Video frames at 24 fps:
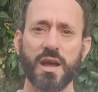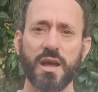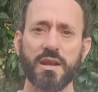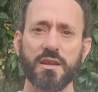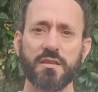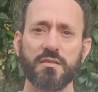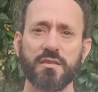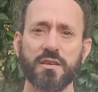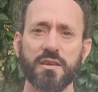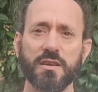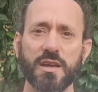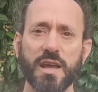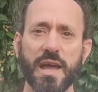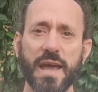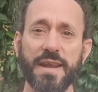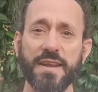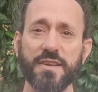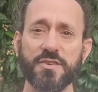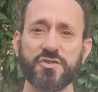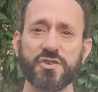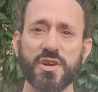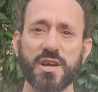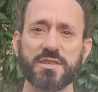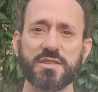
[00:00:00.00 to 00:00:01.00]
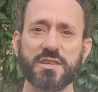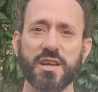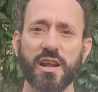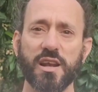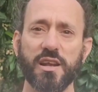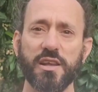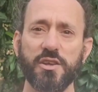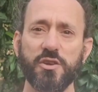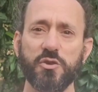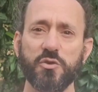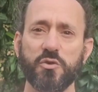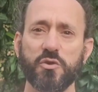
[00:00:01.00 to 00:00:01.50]
Anything
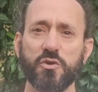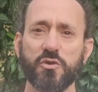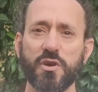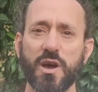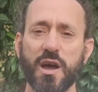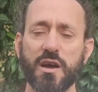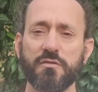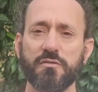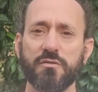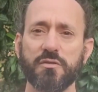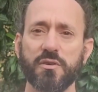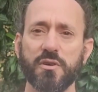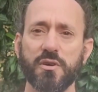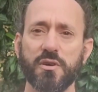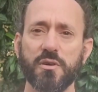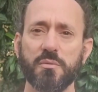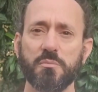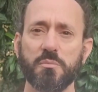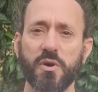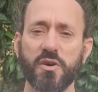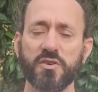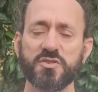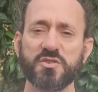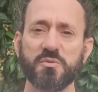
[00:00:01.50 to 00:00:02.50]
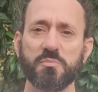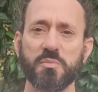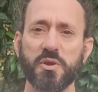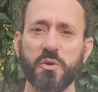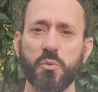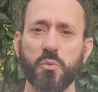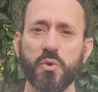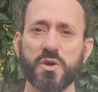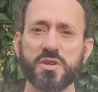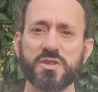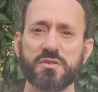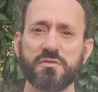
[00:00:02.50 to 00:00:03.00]
energetically you could have
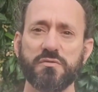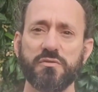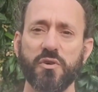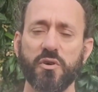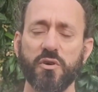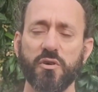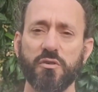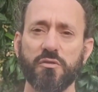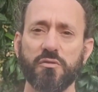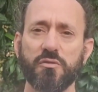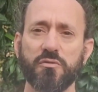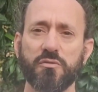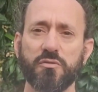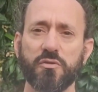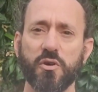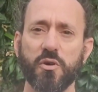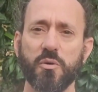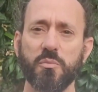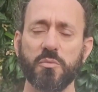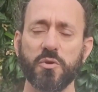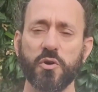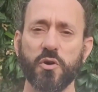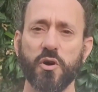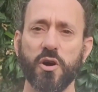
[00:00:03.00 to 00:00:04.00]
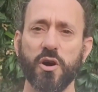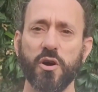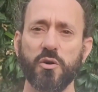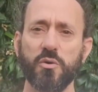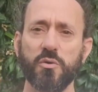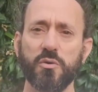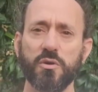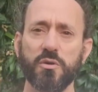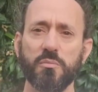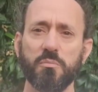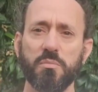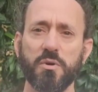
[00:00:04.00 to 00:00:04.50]
possibly wished for from your
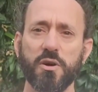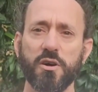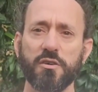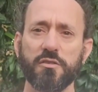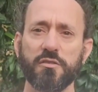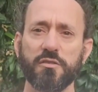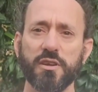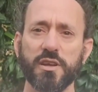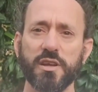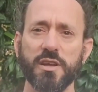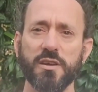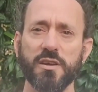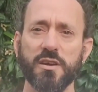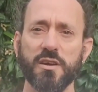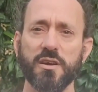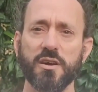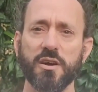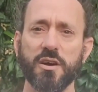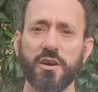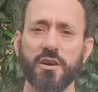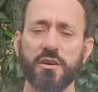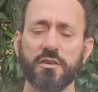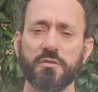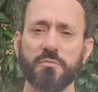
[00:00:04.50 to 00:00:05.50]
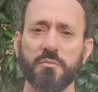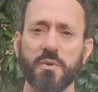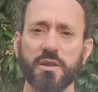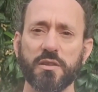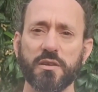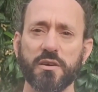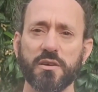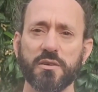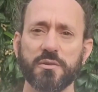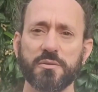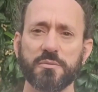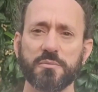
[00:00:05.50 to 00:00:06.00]
own birthly earth
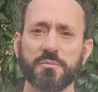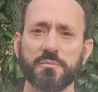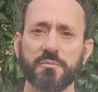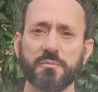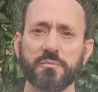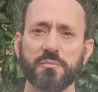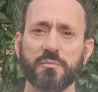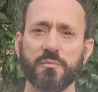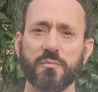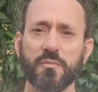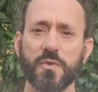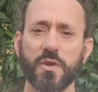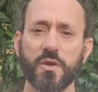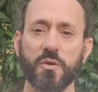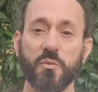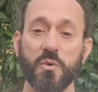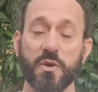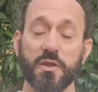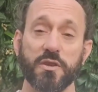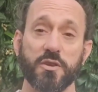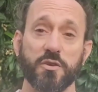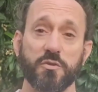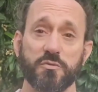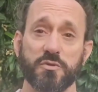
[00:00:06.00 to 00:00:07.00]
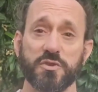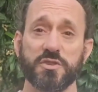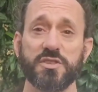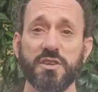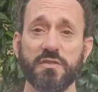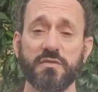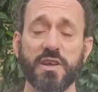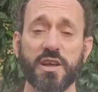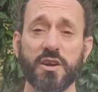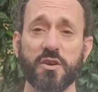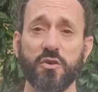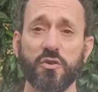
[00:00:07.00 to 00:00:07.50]
mother, whether you
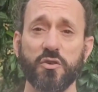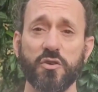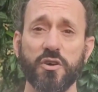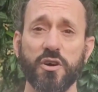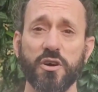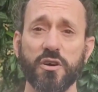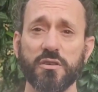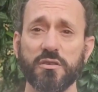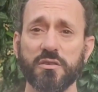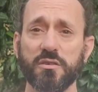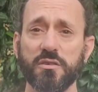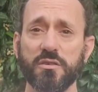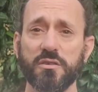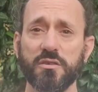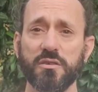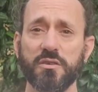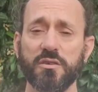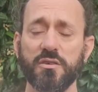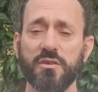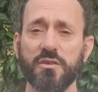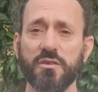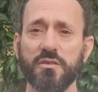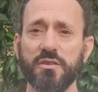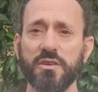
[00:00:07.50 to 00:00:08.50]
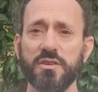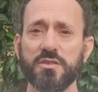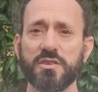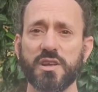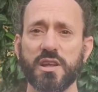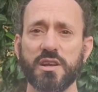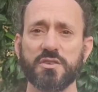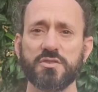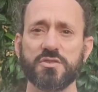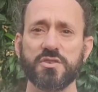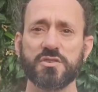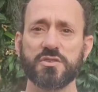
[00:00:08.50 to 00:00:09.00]
receive that or not, these
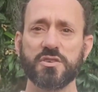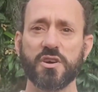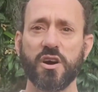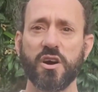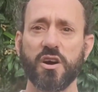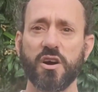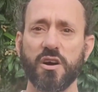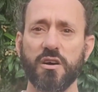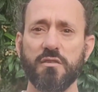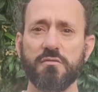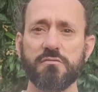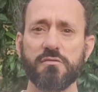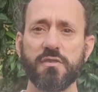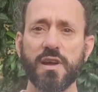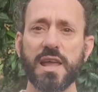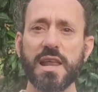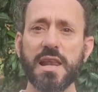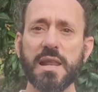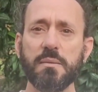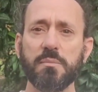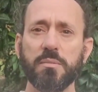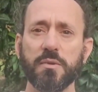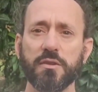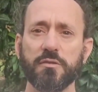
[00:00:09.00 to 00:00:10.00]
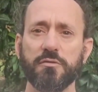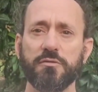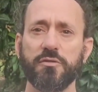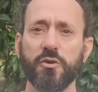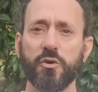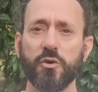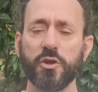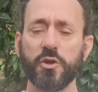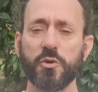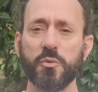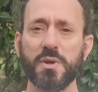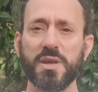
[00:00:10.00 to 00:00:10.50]
energies are available
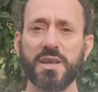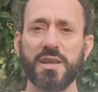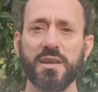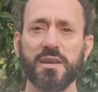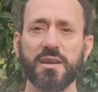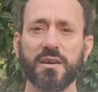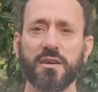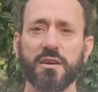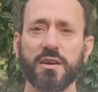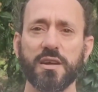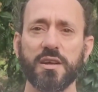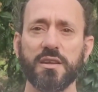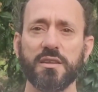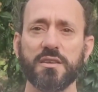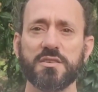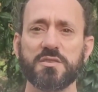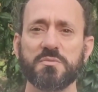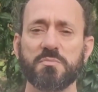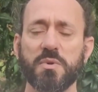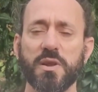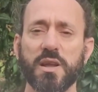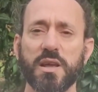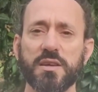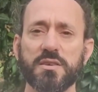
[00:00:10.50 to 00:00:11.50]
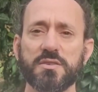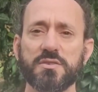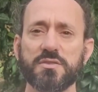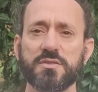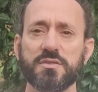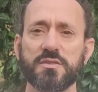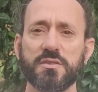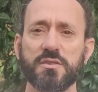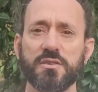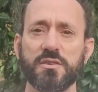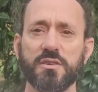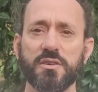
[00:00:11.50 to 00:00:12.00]
for you here in this
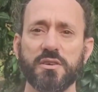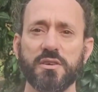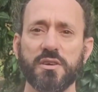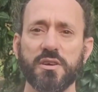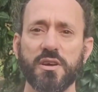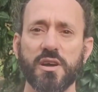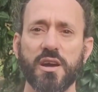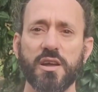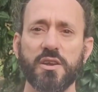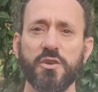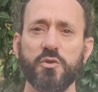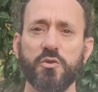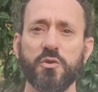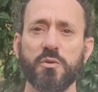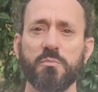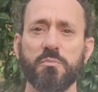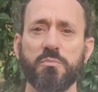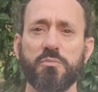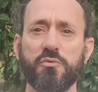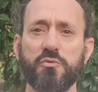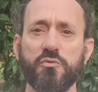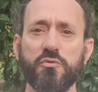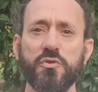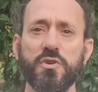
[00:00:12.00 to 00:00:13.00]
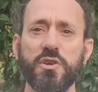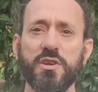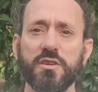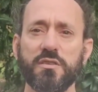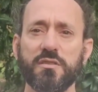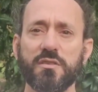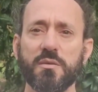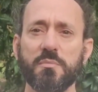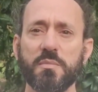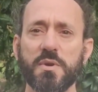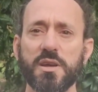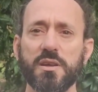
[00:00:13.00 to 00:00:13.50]
place. And you can
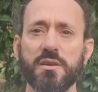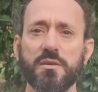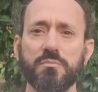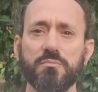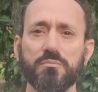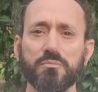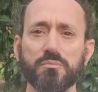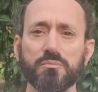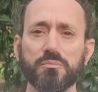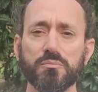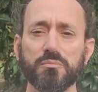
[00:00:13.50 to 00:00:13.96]
breathe them in